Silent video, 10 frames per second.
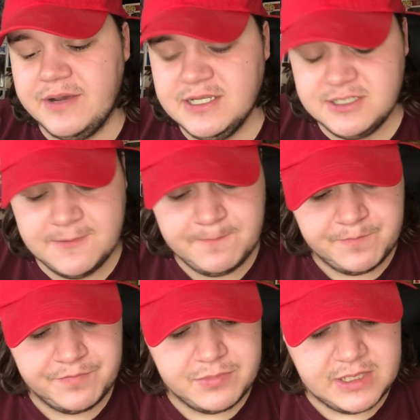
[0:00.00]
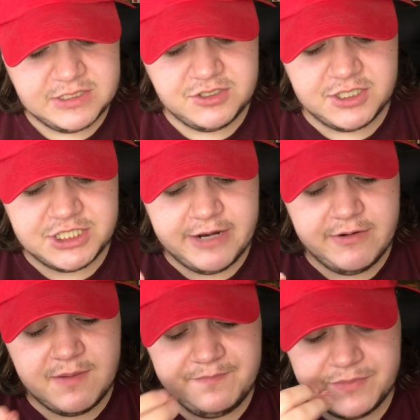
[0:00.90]
US. Let's try a cherry
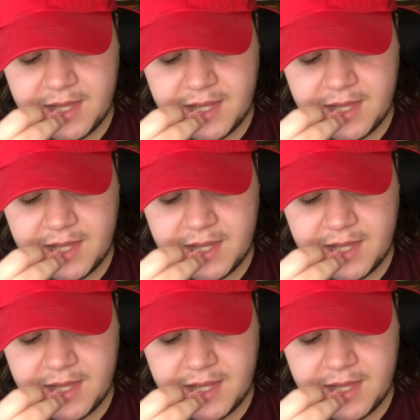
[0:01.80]
one.